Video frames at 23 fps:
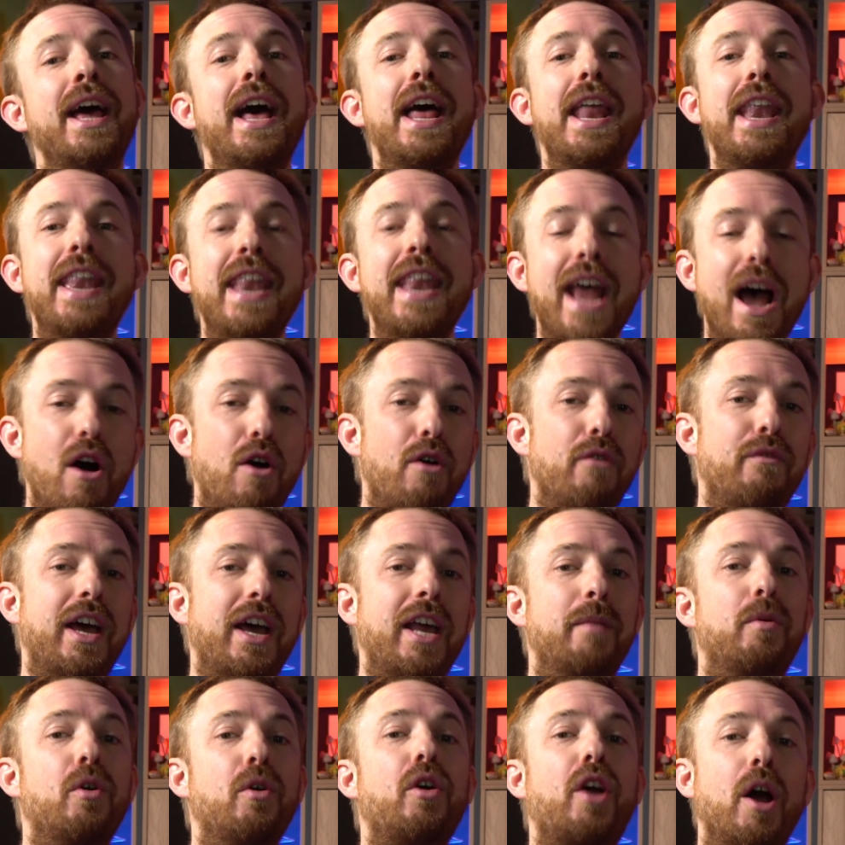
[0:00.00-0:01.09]
Now
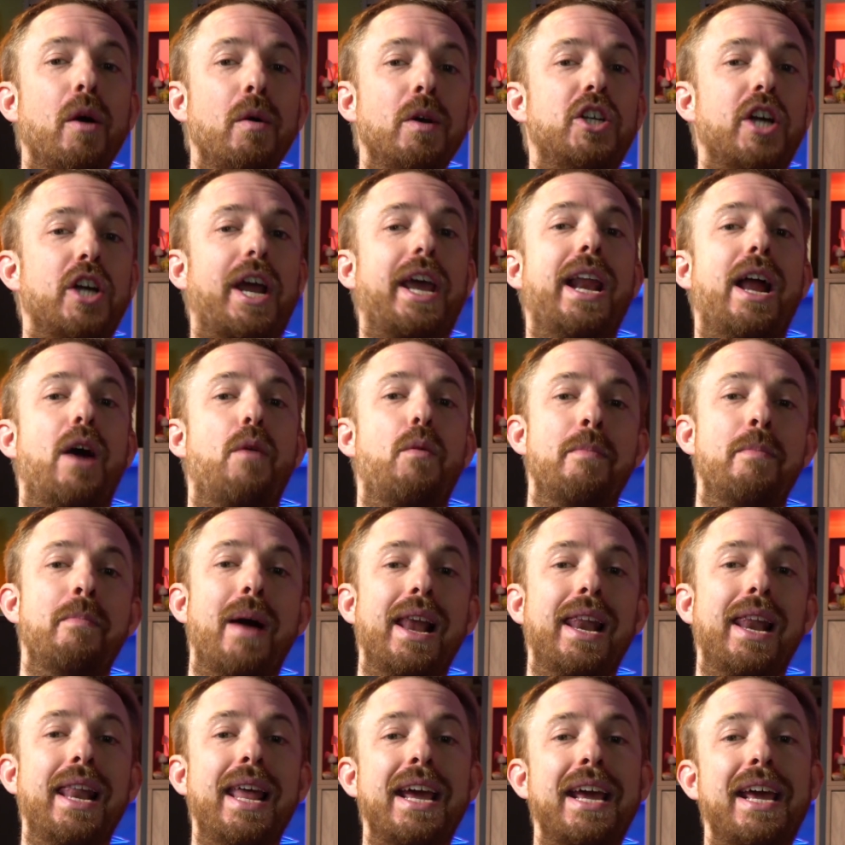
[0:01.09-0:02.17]
available, go and check it out with my
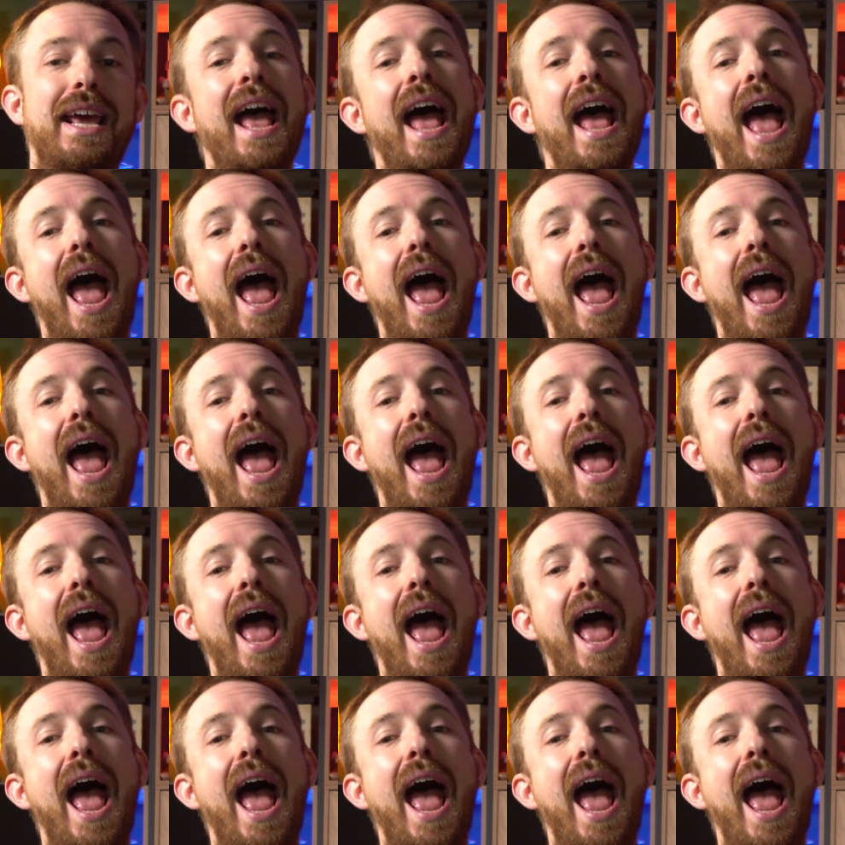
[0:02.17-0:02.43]
link,